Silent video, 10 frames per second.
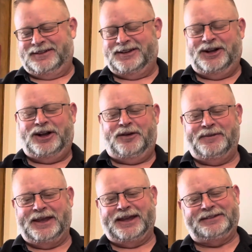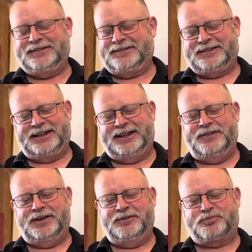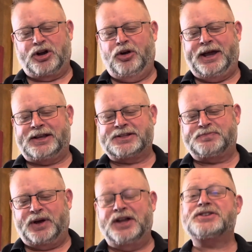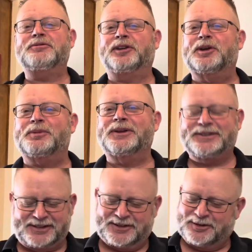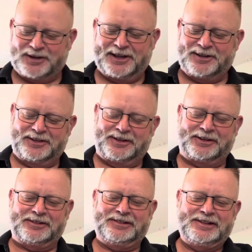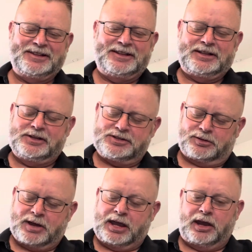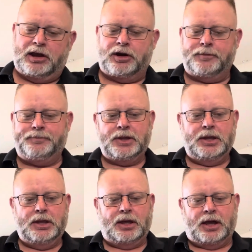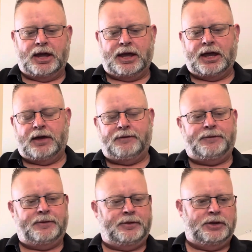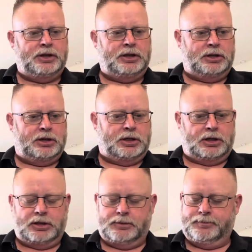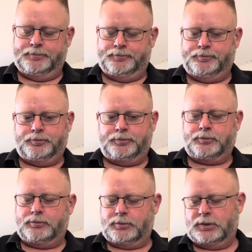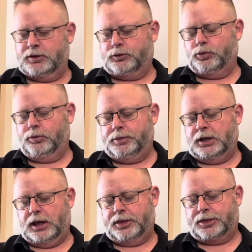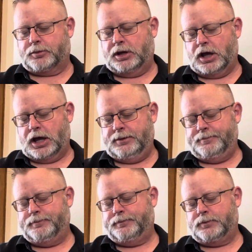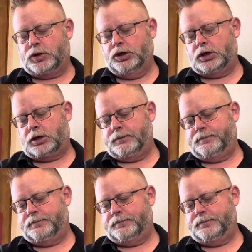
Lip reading: Oh man, I love it. Pro X punch and flipping, says it right on there. So right here I have the this will be a 3-aught hook.